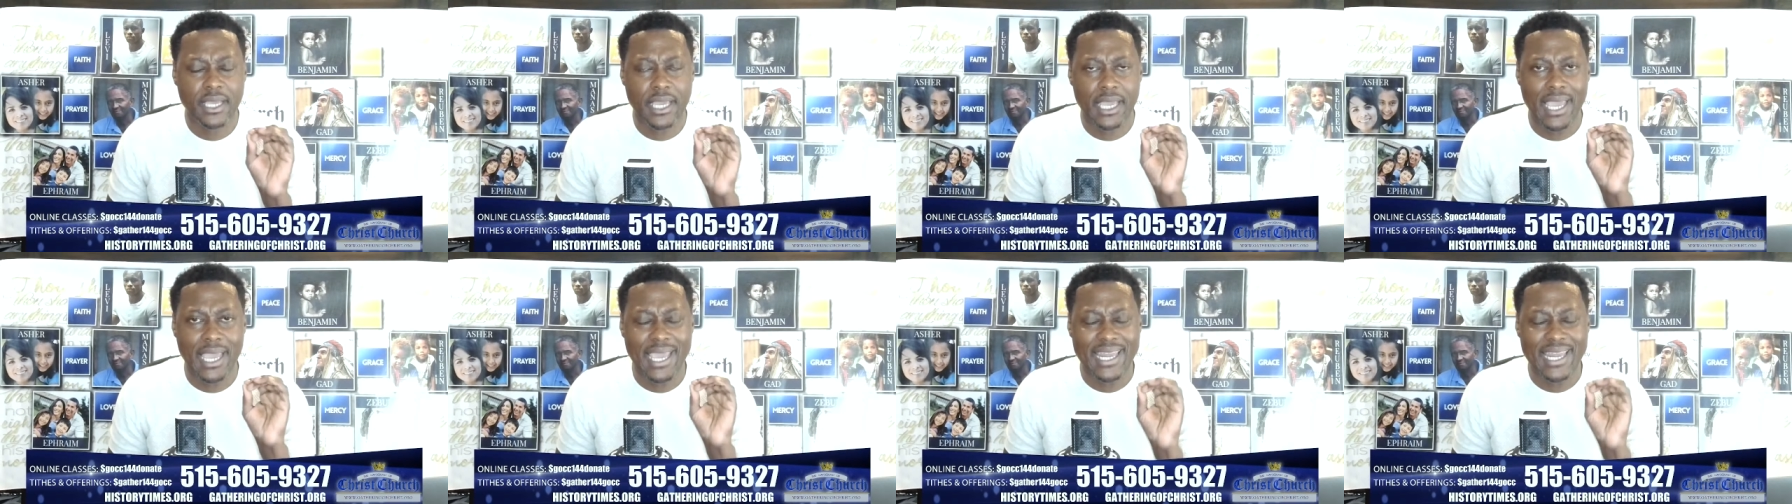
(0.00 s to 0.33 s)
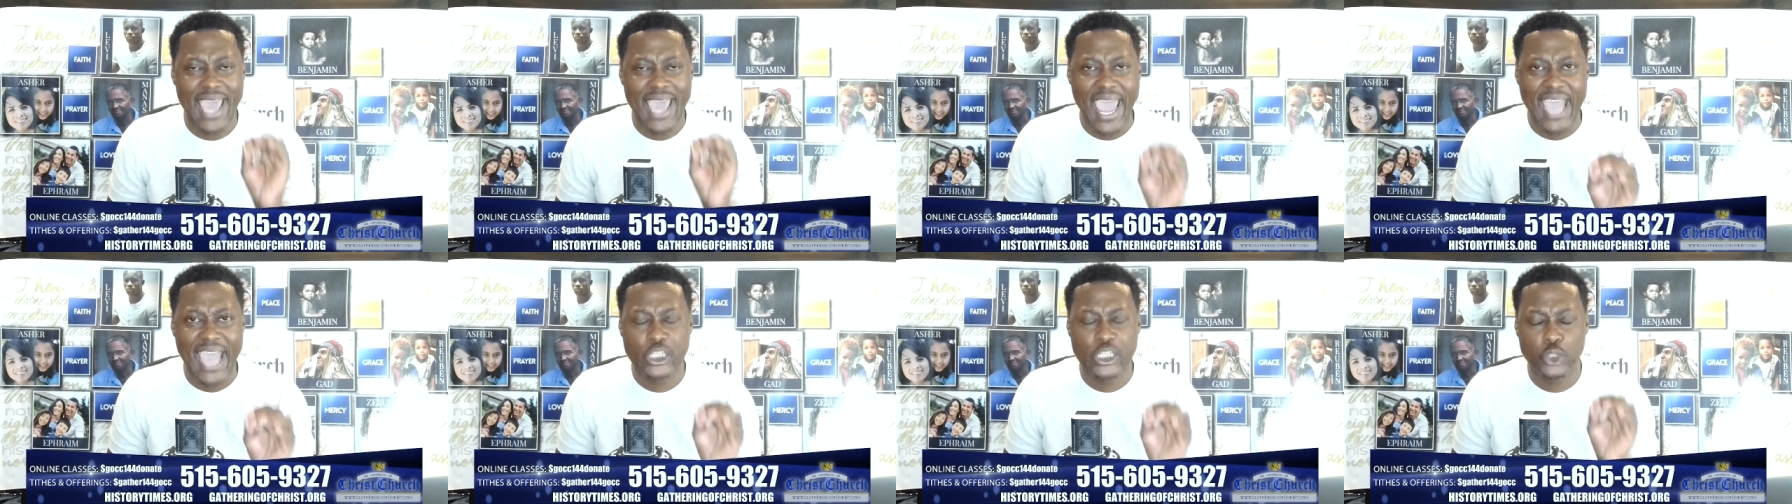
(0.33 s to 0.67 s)
an
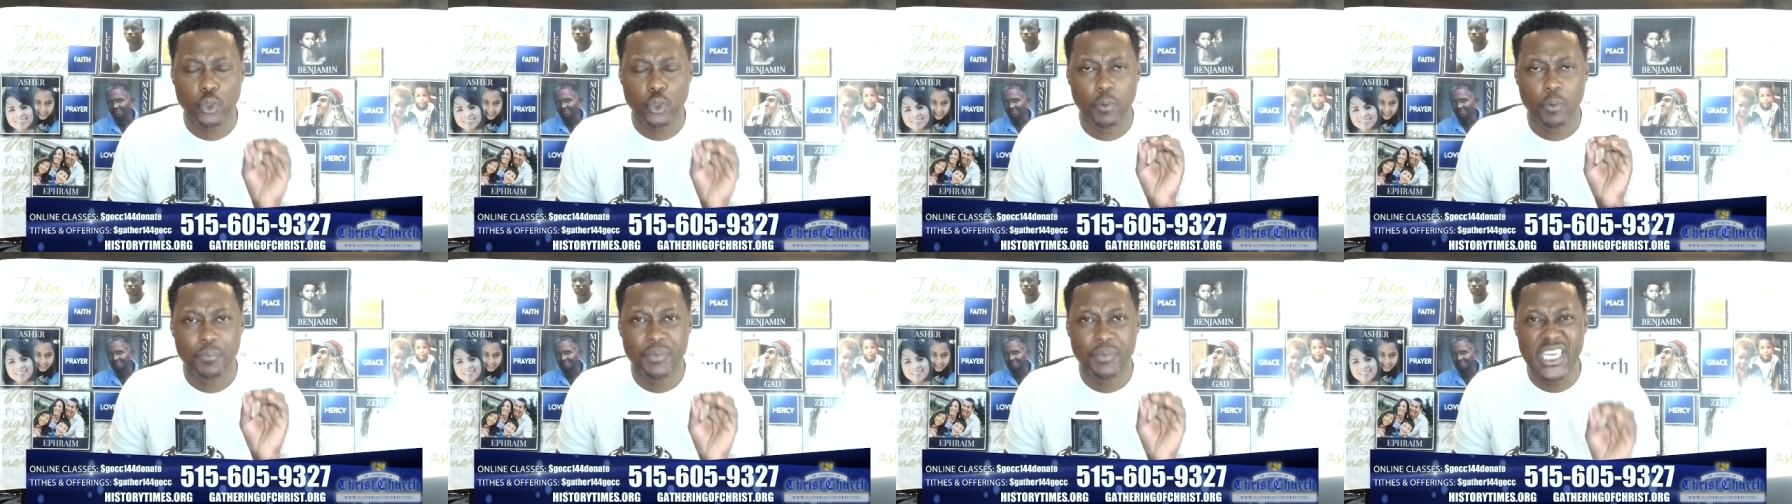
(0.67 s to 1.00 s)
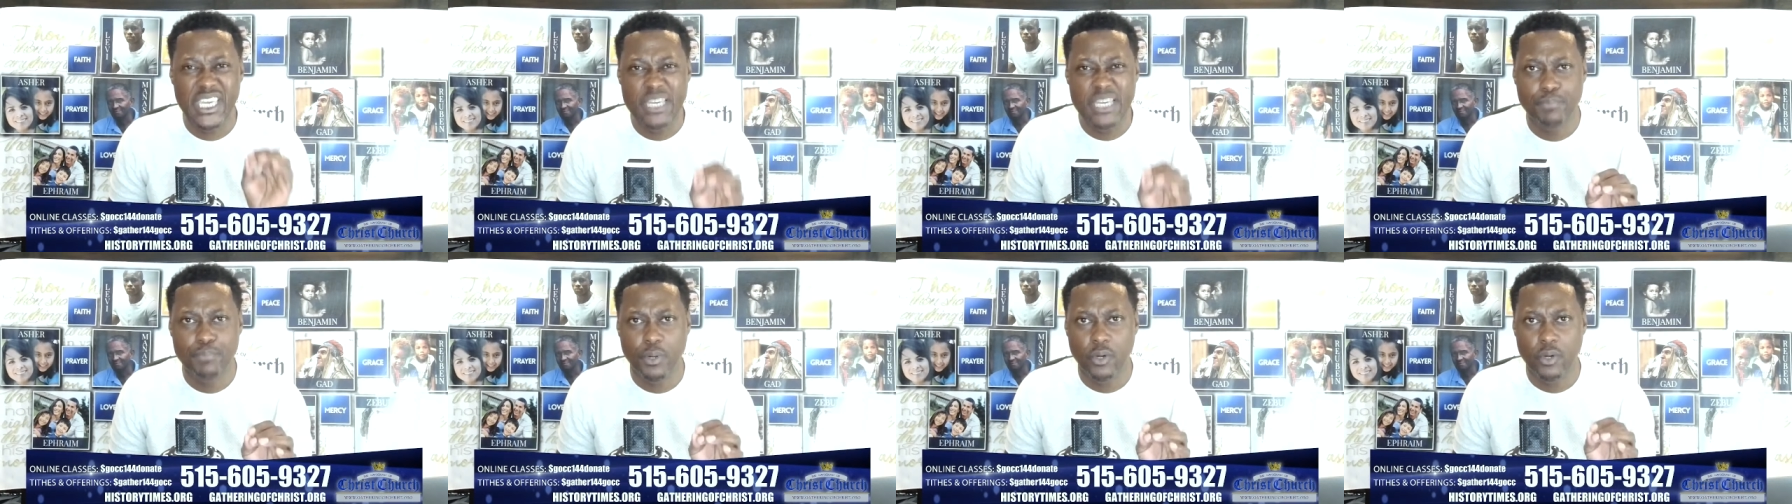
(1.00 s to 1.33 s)
actual
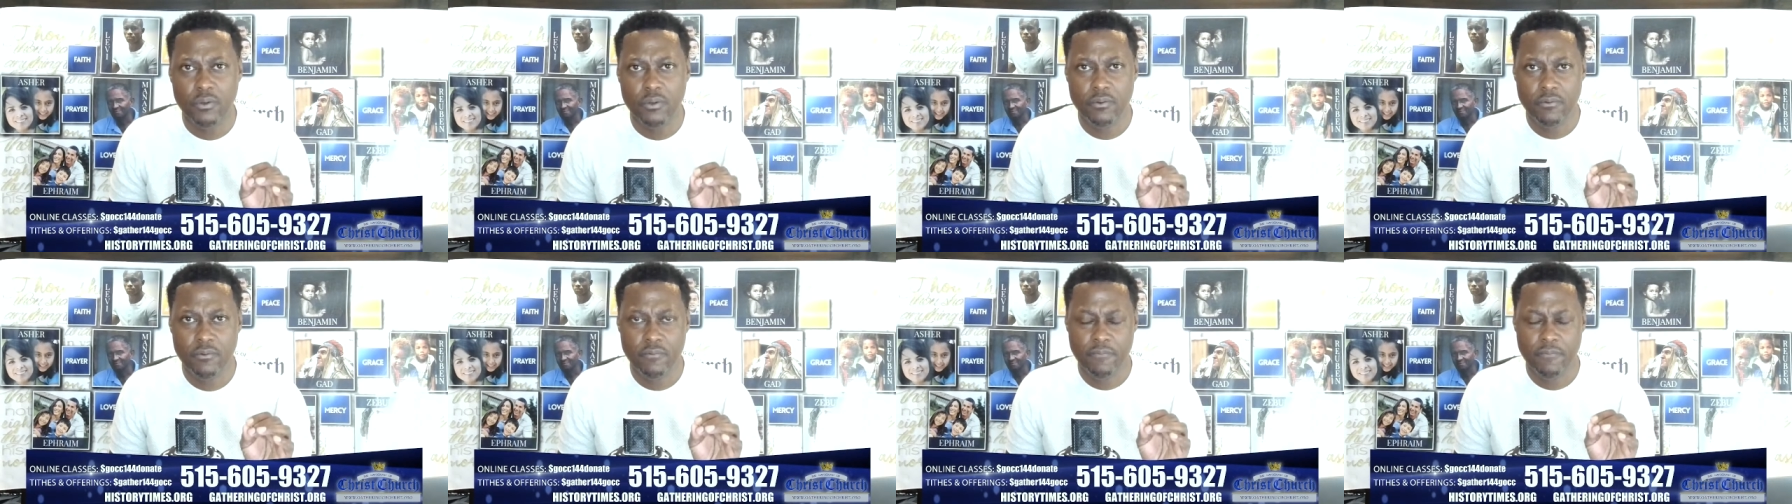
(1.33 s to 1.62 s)
people